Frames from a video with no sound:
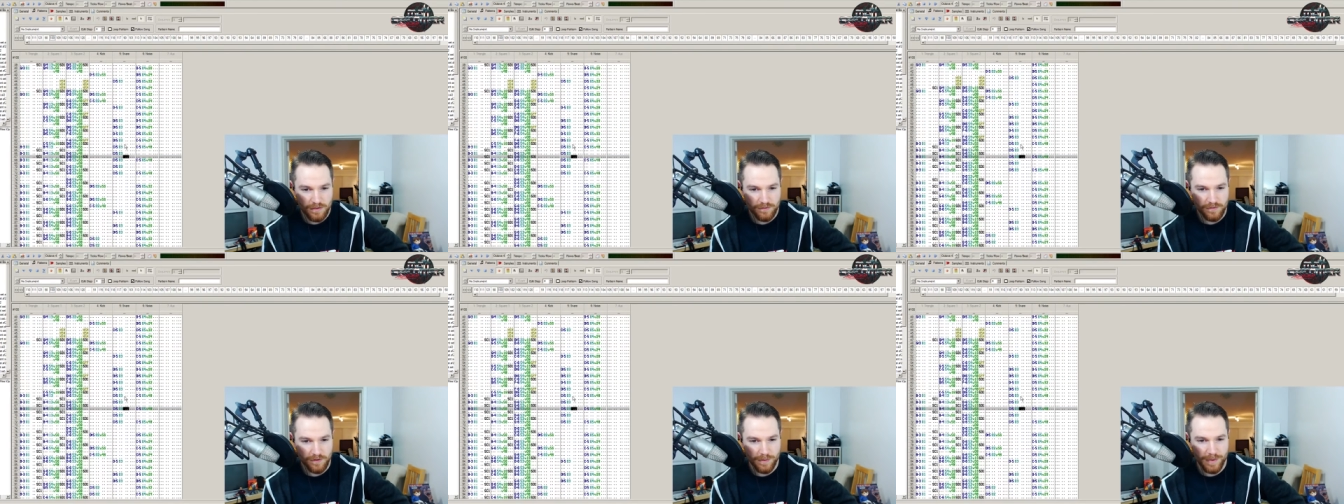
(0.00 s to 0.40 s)

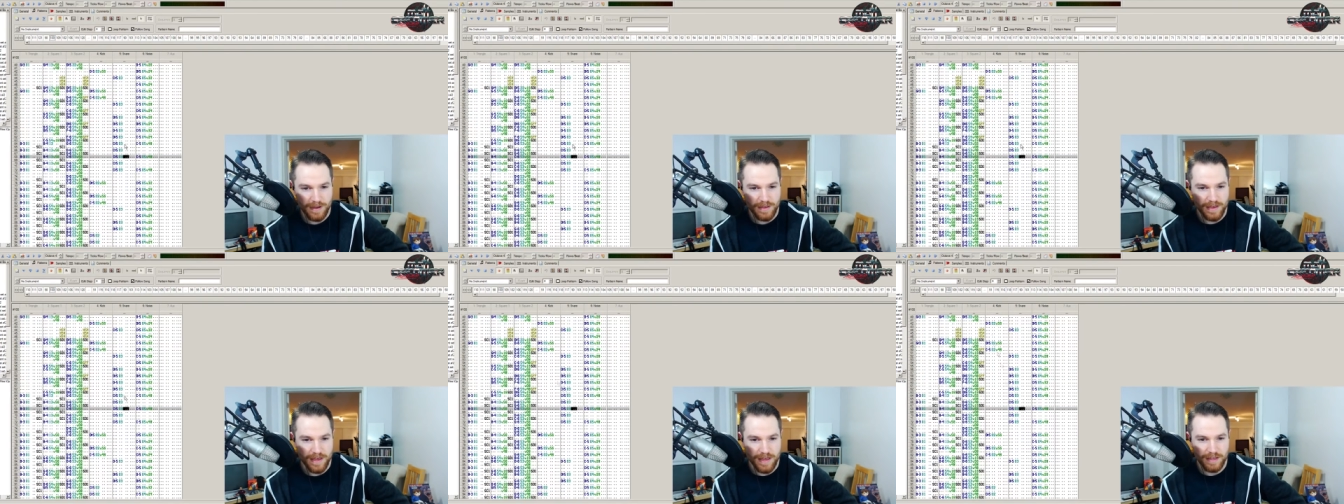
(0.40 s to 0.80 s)
for a bit
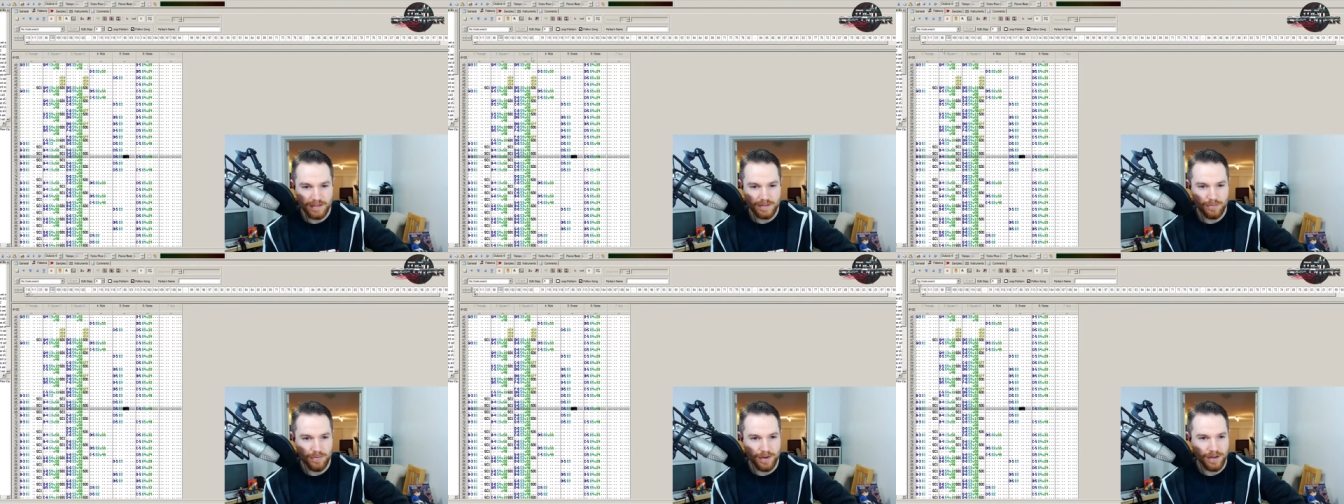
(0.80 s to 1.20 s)
of the
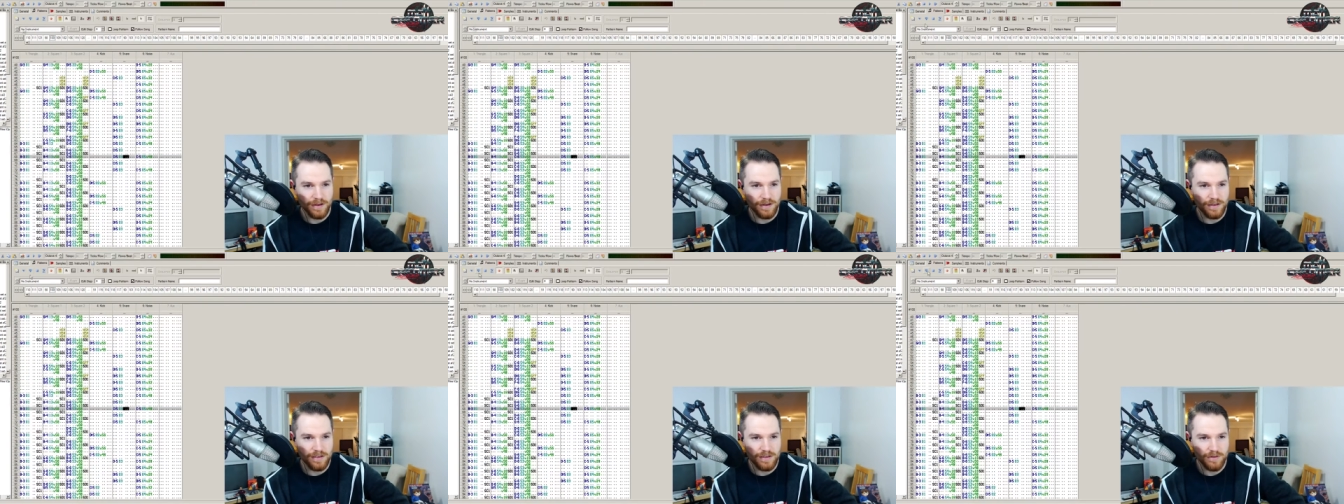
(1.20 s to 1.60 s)
hits, but
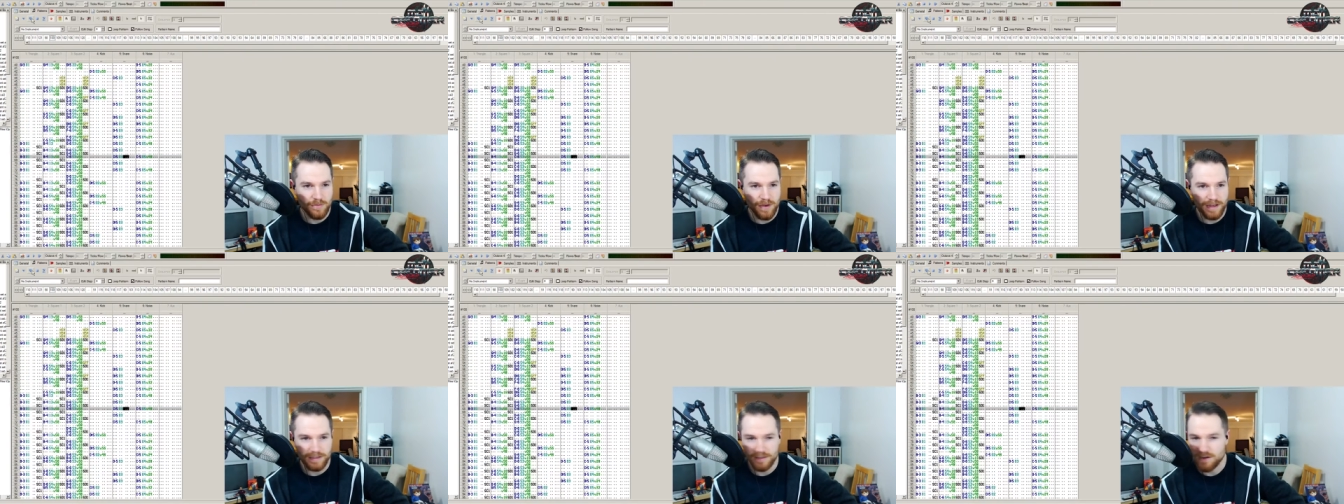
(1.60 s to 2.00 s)
uh, you know,
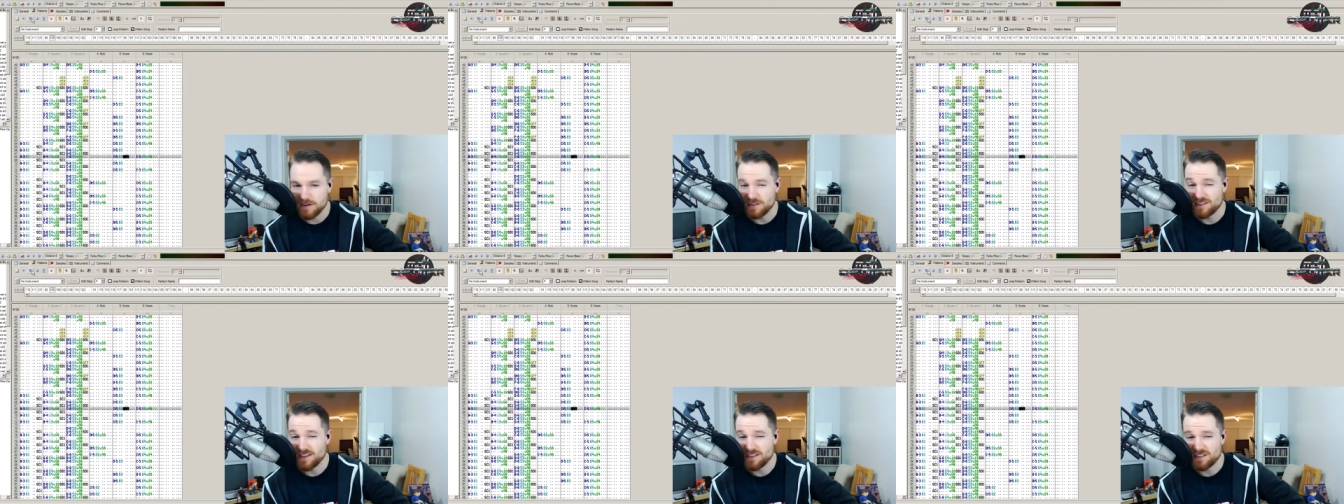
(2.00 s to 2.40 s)
by and
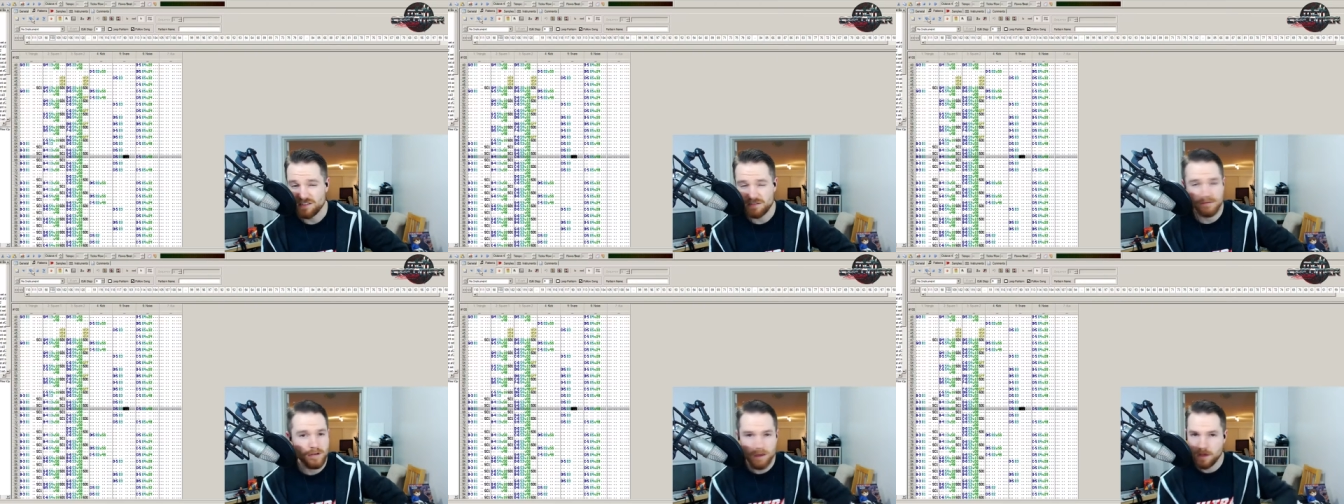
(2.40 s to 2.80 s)
large, that's
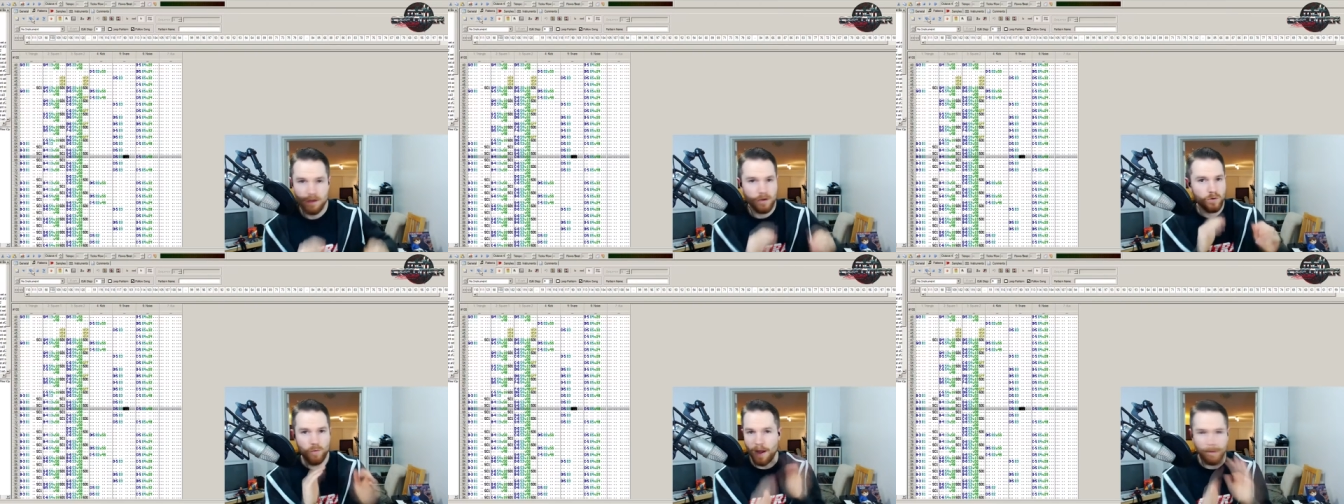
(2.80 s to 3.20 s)
just
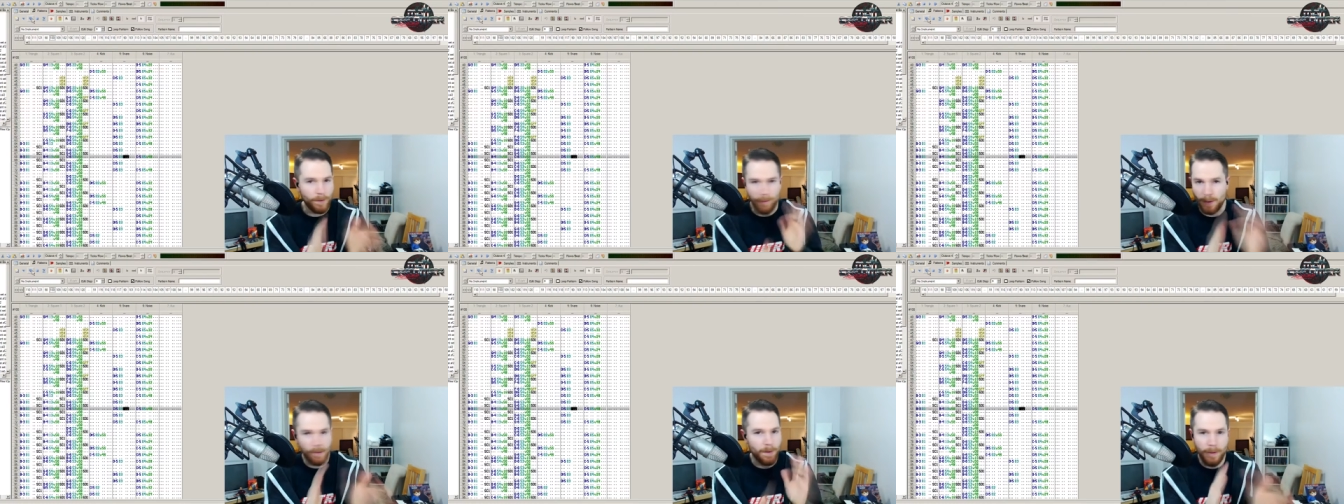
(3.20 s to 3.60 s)
whack
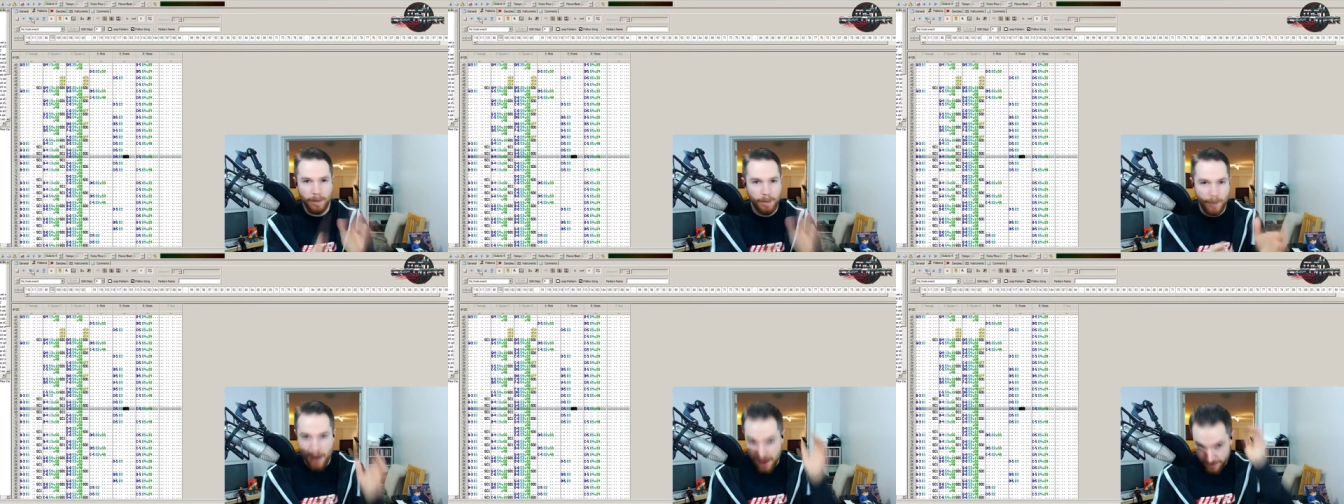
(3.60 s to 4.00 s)
whack whack whack
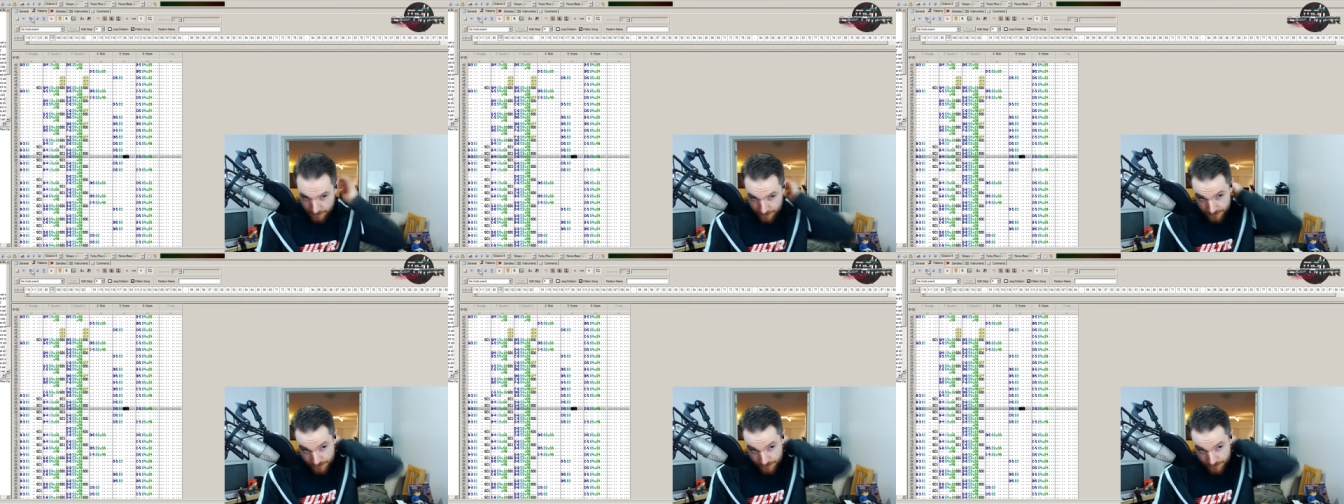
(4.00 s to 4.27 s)
whack. whack.